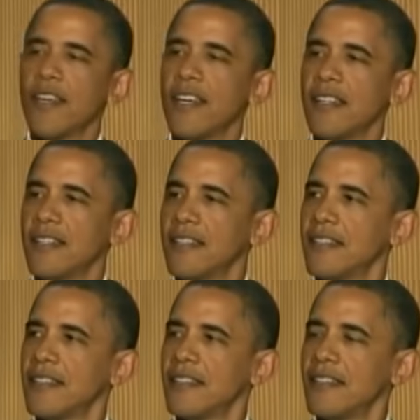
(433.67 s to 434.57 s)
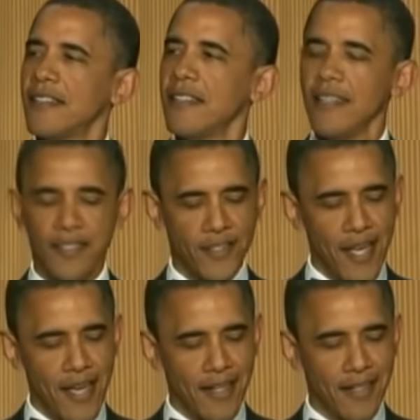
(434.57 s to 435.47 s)
that he's
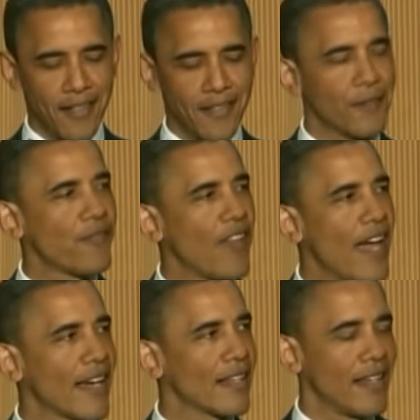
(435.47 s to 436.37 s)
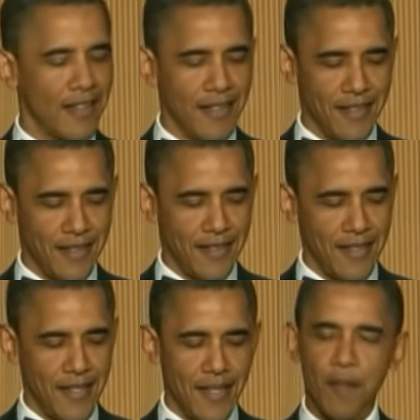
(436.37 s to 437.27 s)
taken some flack lately,
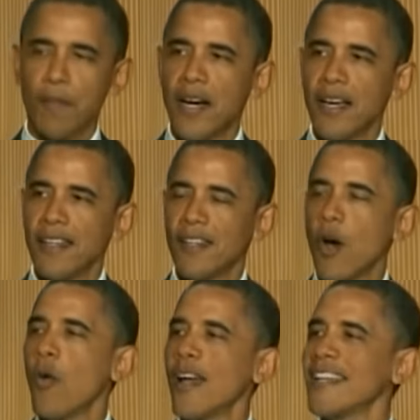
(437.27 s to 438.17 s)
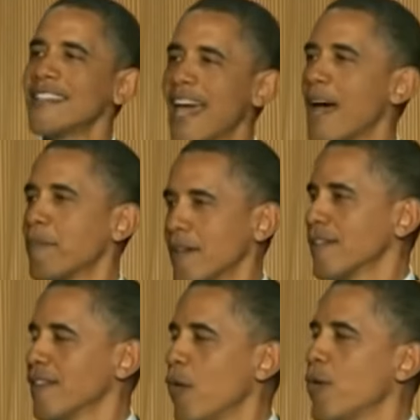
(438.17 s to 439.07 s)
but no one is
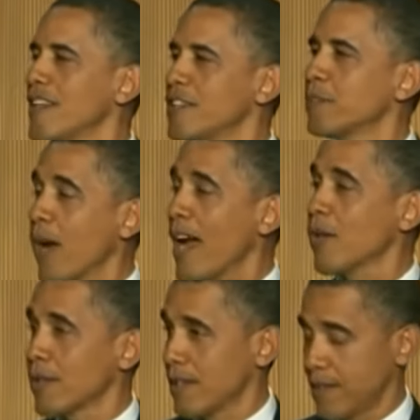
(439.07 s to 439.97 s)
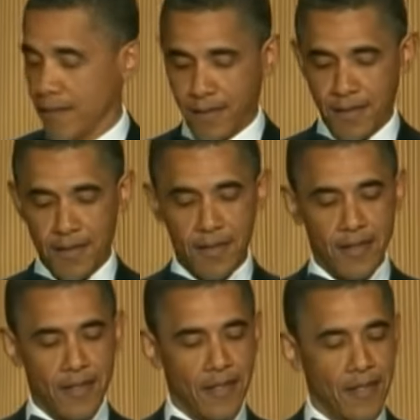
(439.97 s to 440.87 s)
happier, no one is prouder
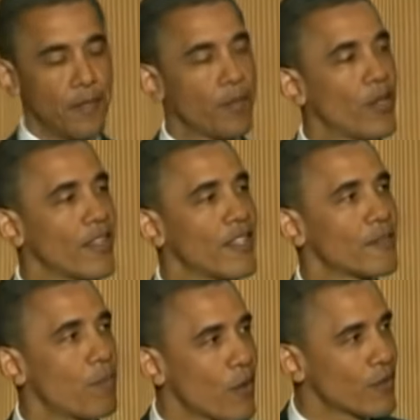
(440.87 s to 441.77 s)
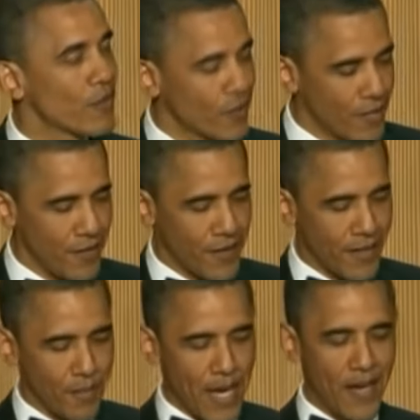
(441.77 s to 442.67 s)
to put this birth
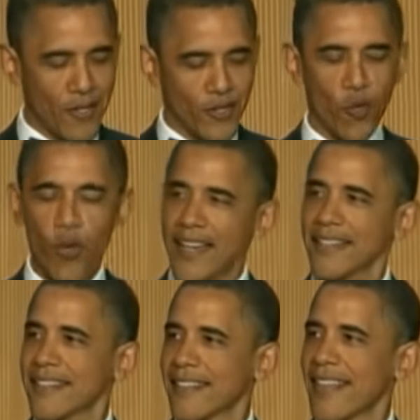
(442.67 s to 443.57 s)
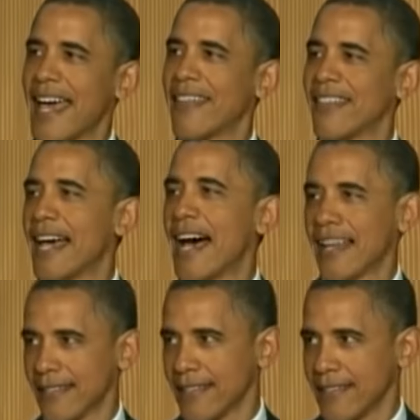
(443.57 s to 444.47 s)
certificate matter to rest than the Donald.